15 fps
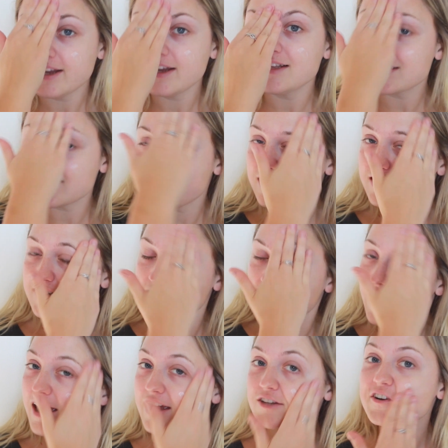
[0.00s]
it's nice and
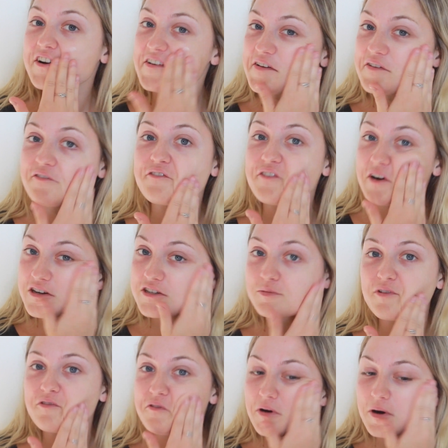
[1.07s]
hydrated first
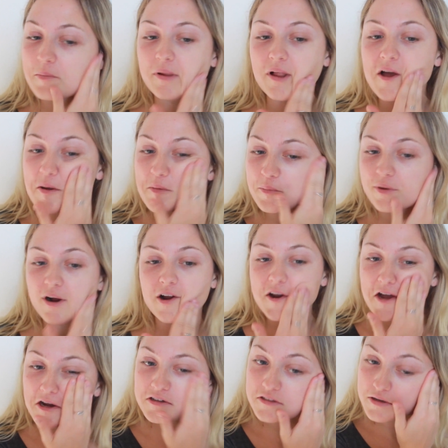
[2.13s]
before applying
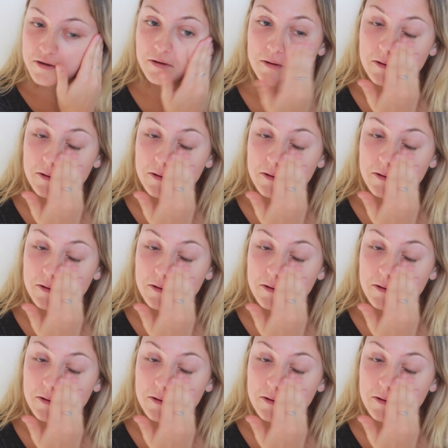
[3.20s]
product.